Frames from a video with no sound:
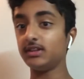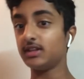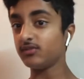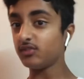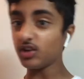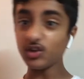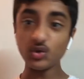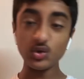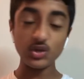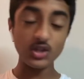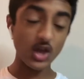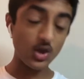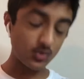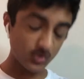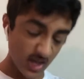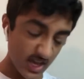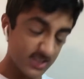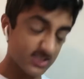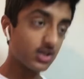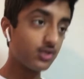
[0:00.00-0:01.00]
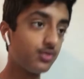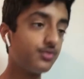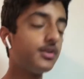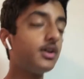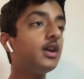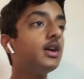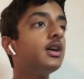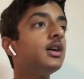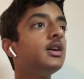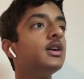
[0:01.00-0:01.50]
They've done okay so
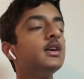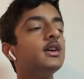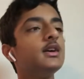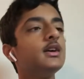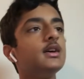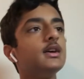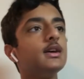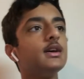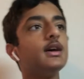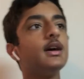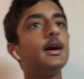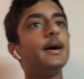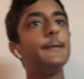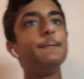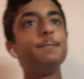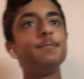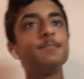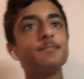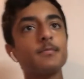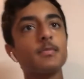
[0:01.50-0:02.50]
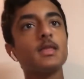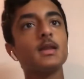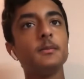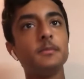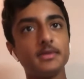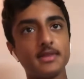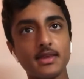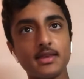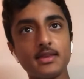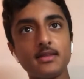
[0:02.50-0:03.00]
far, but
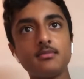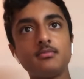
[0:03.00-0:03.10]
they